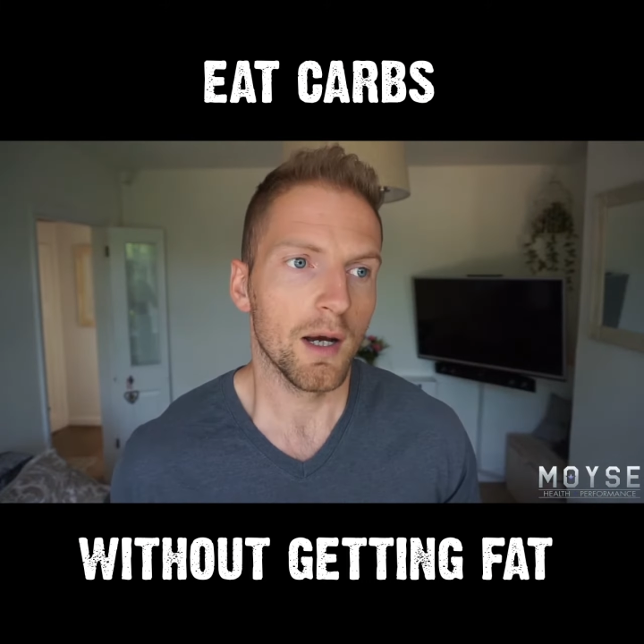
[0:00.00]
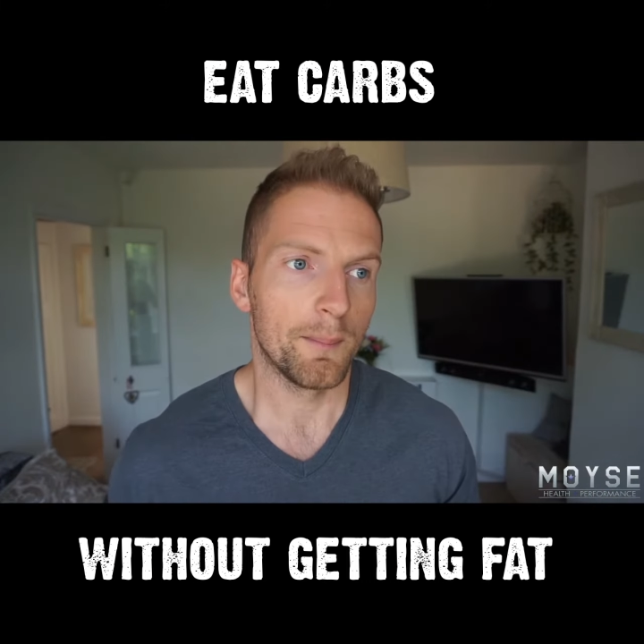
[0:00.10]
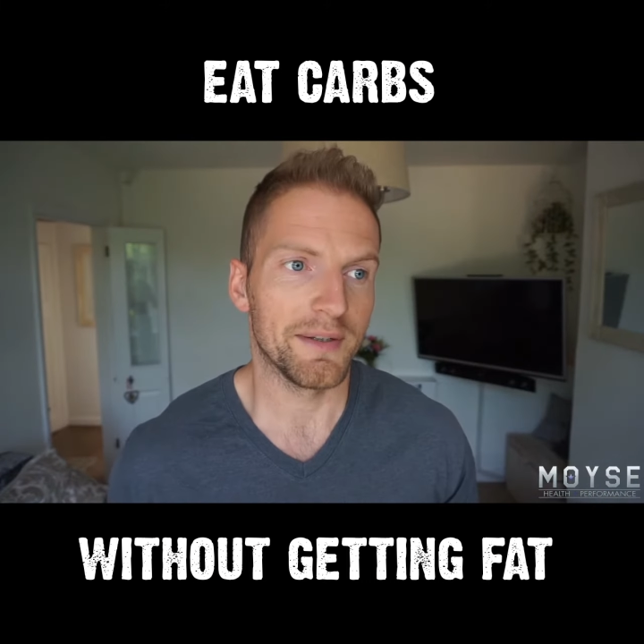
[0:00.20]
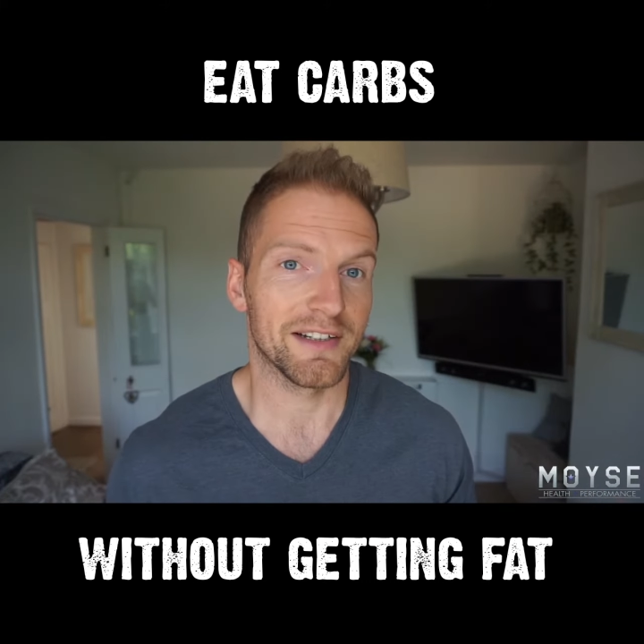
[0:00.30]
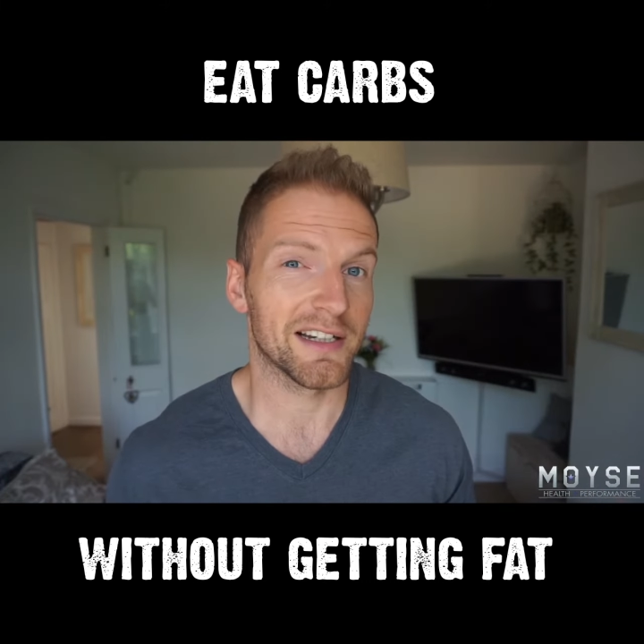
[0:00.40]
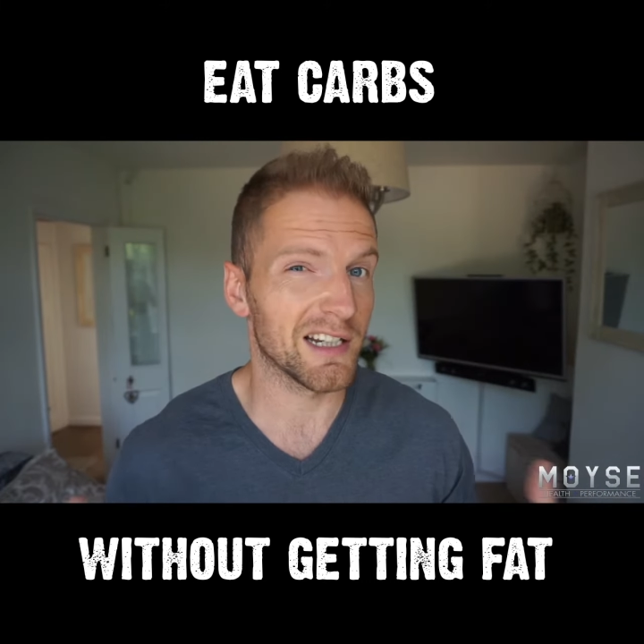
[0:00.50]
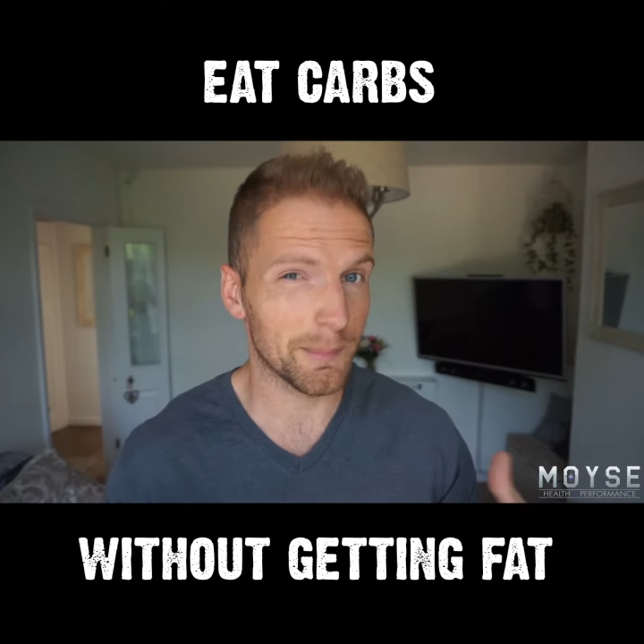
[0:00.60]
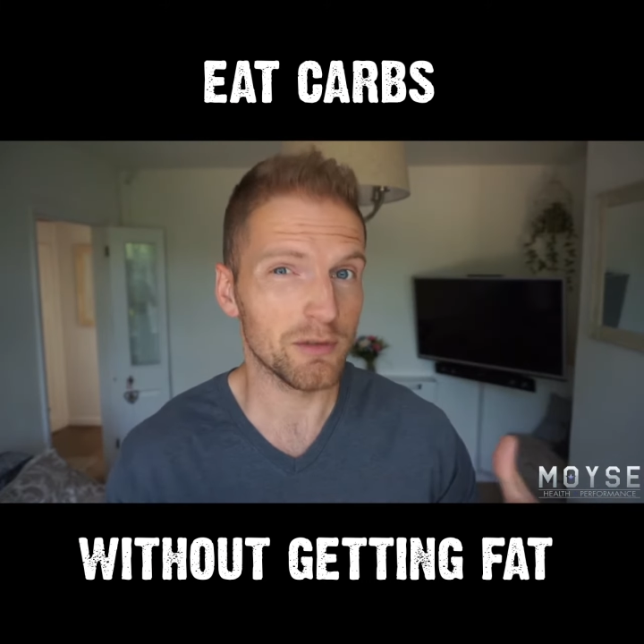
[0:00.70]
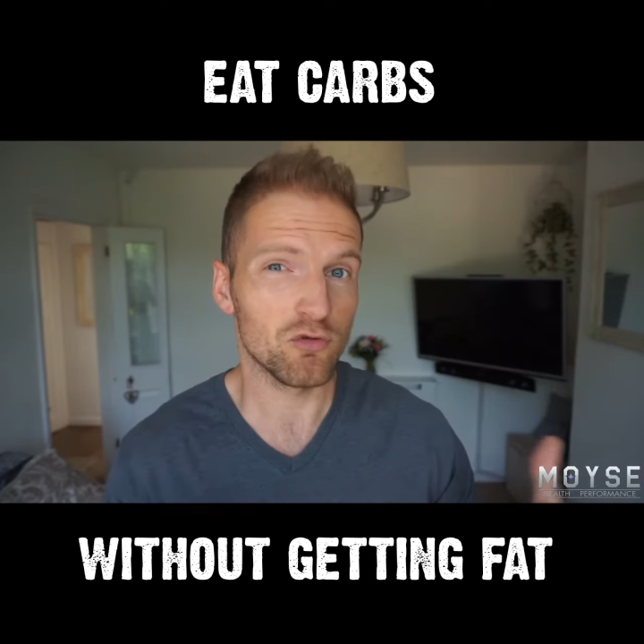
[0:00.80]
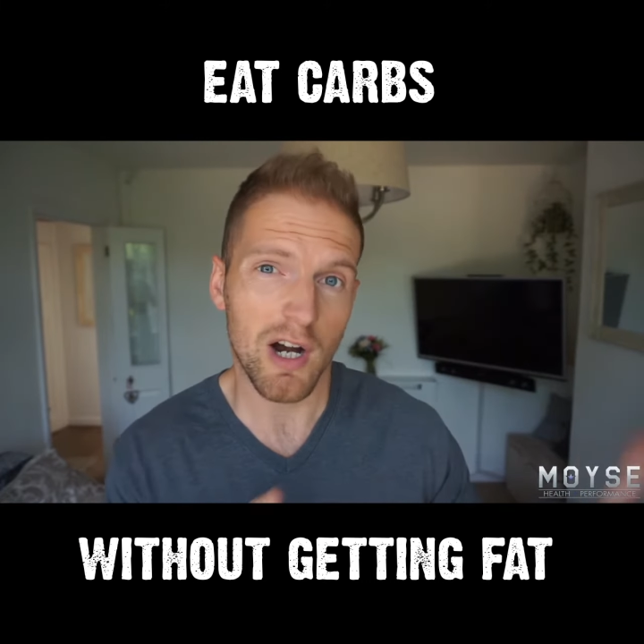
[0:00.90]
but you're gonna
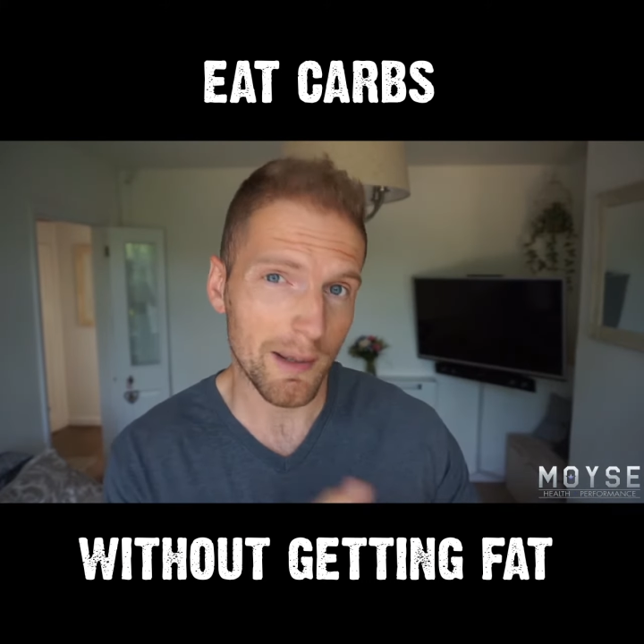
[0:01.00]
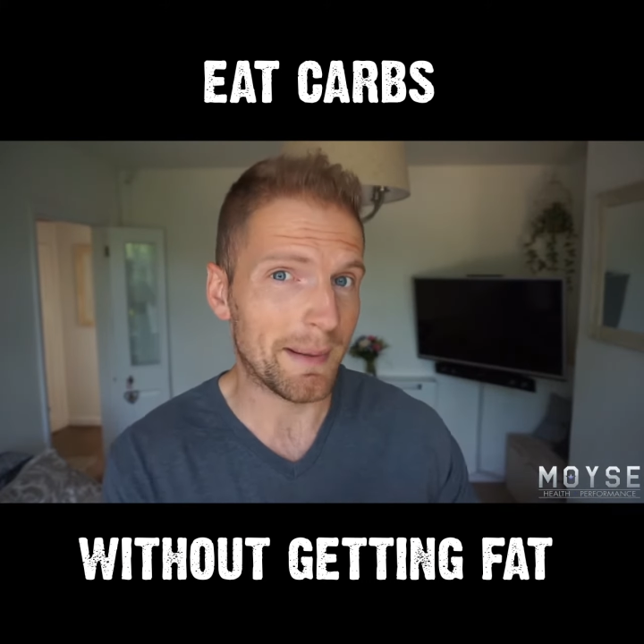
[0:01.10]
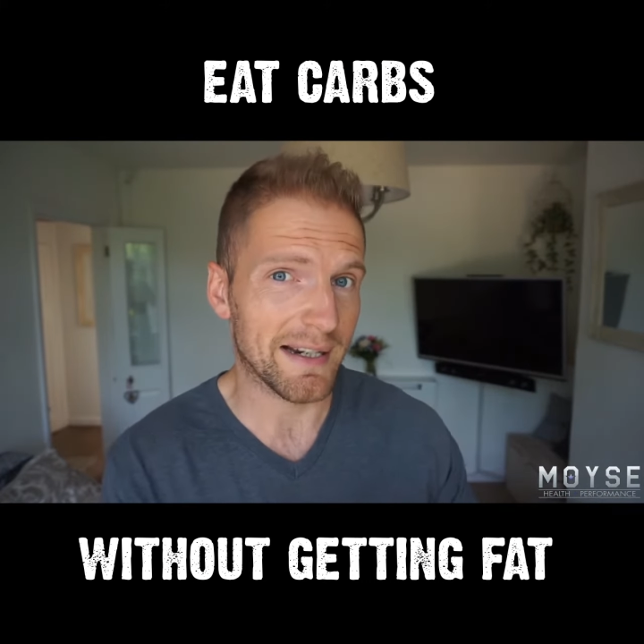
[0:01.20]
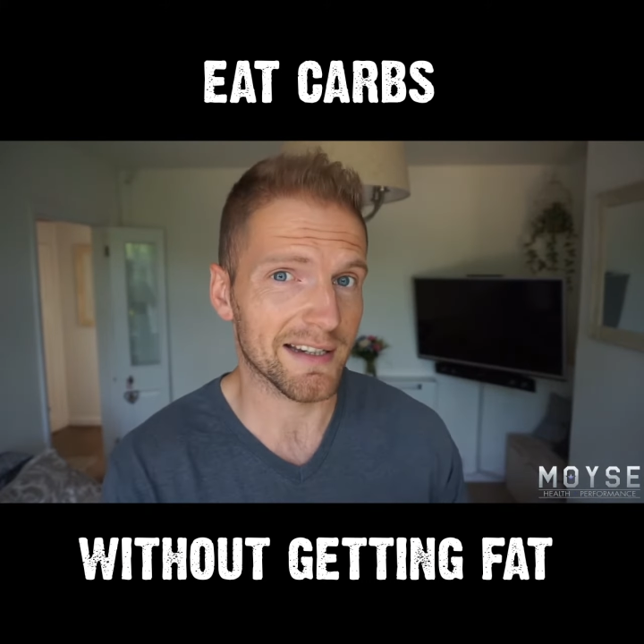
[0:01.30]
be right back